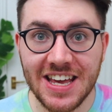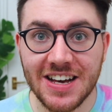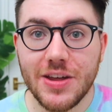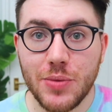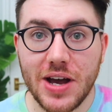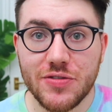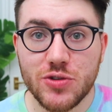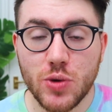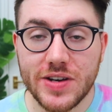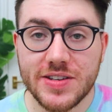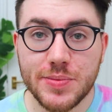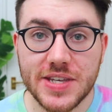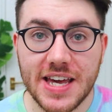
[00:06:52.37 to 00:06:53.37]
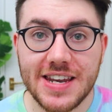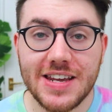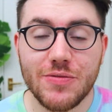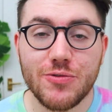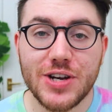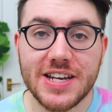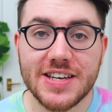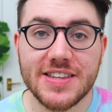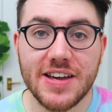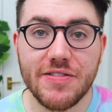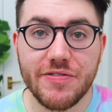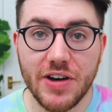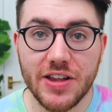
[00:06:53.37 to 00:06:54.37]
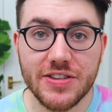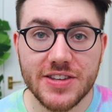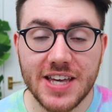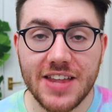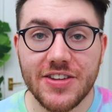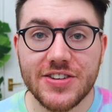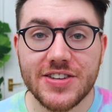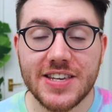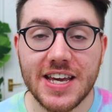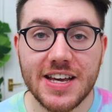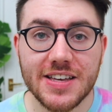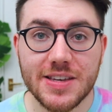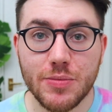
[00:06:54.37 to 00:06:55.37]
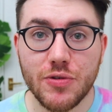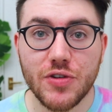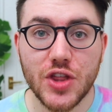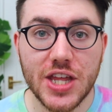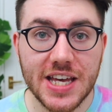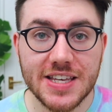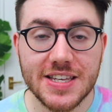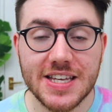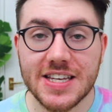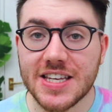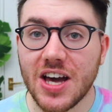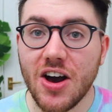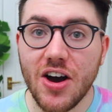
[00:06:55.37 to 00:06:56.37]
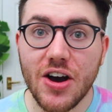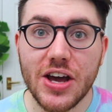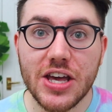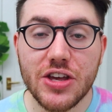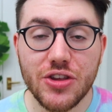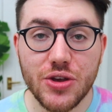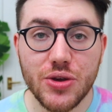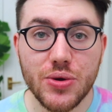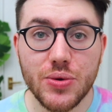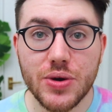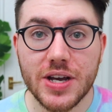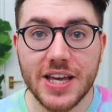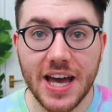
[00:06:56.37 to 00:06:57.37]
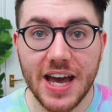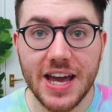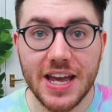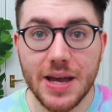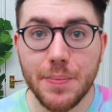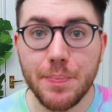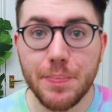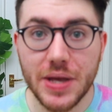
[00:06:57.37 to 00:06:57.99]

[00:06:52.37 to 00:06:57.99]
Then we have 20% in real estate funds, and the ticker symbol for this is IUKP.